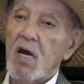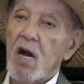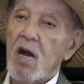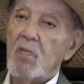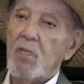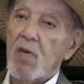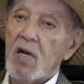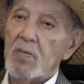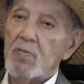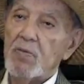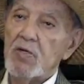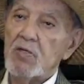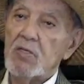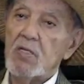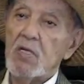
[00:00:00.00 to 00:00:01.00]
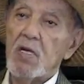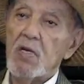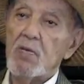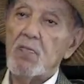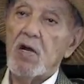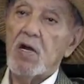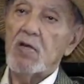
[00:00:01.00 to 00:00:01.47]
on my birthday,
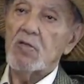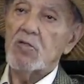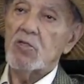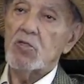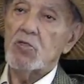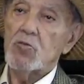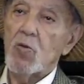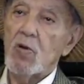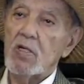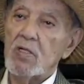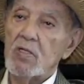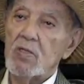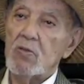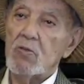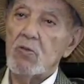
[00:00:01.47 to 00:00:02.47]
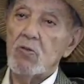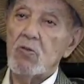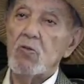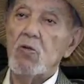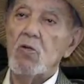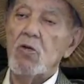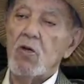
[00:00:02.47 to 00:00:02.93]
March
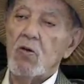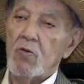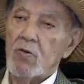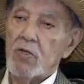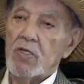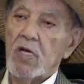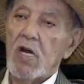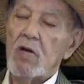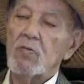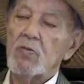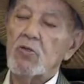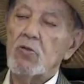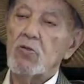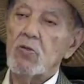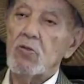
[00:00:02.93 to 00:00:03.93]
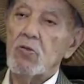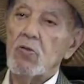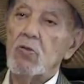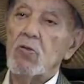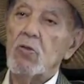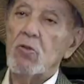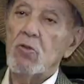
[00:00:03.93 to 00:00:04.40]
22, we'd come
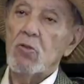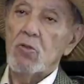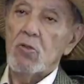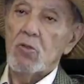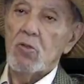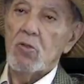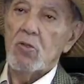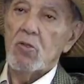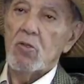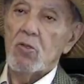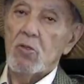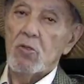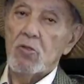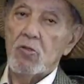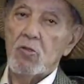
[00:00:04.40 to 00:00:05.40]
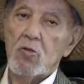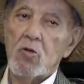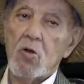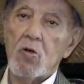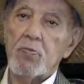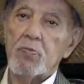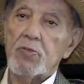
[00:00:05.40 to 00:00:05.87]
to
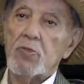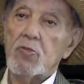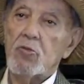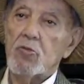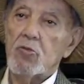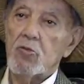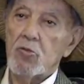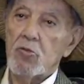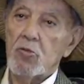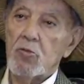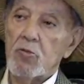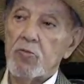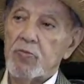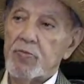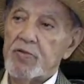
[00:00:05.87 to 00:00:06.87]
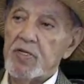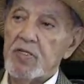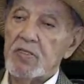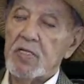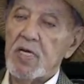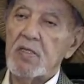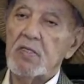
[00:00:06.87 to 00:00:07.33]
Europe to do
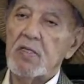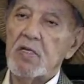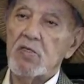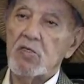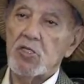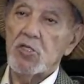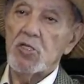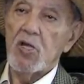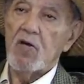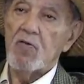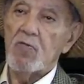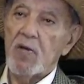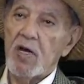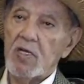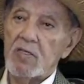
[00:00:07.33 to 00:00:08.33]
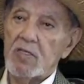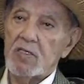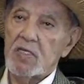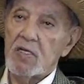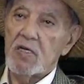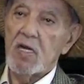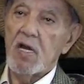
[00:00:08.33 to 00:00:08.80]
presentation of my
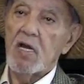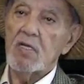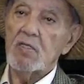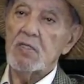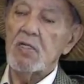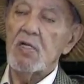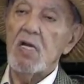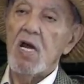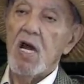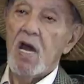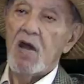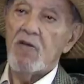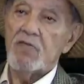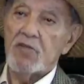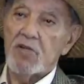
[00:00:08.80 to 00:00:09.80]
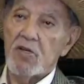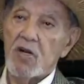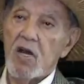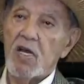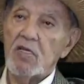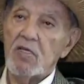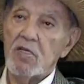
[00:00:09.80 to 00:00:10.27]
cigars. After
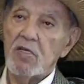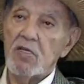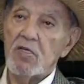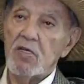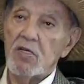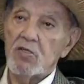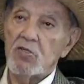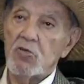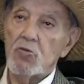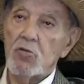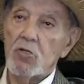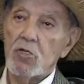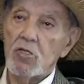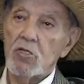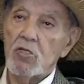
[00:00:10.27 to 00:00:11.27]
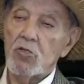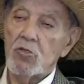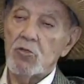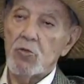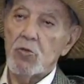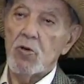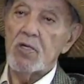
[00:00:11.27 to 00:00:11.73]
I did a tour in the
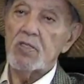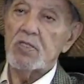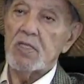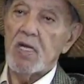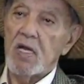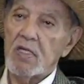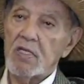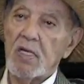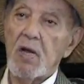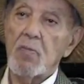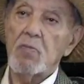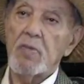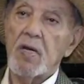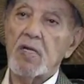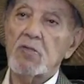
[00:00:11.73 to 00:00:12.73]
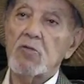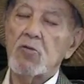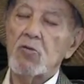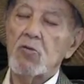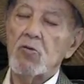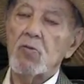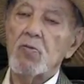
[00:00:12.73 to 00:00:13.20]
US, I'd come back
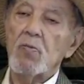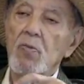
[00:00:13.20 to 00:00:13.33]
to